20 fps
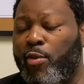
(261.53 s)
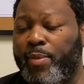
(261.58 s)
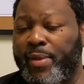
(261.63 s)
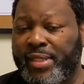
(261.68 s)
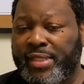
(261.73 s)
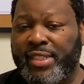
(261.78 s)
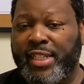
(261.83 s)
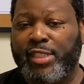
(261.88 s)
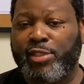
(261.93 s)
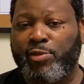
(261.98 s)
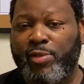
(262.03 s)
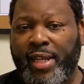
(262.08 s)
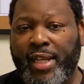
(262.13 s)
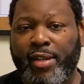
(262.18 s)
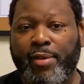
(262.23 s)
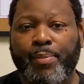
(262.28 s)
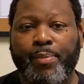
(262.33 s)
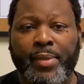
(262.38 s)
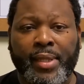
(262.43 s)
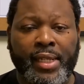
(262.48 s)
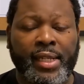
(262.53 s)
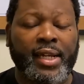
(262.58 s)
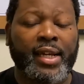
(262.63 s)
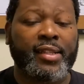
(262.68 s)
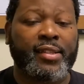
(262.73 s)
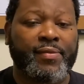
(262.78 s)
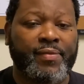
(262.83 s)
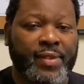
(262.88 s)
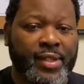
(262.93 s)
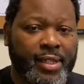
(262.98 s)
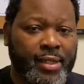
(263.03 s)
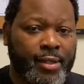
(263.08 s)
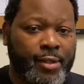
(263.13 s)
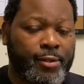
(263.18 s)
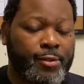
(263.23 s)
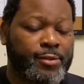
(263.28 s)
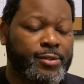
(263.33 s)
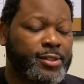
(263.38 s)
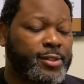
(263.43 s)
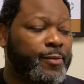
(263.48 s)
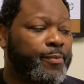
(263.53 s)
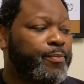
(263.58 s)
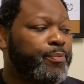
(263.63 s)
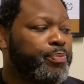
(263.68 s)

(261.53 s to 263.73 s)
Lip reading: and we'll touch on that in many other videos.